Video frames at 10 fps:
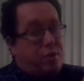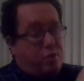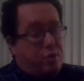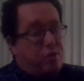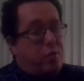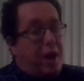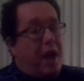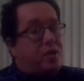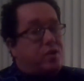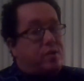Those are two
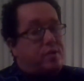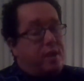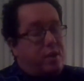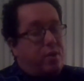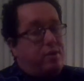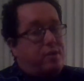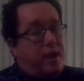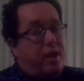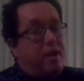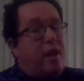actions that you can
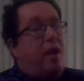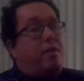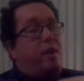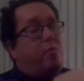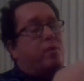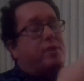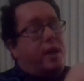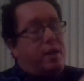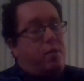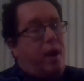take that will
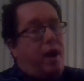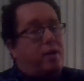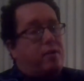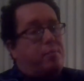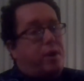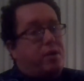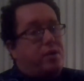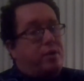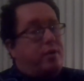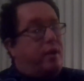take you out of
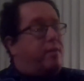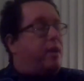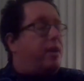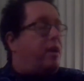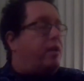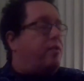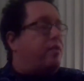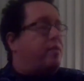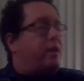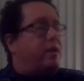depression. And then
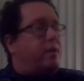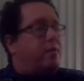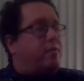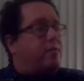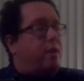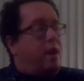another thing is,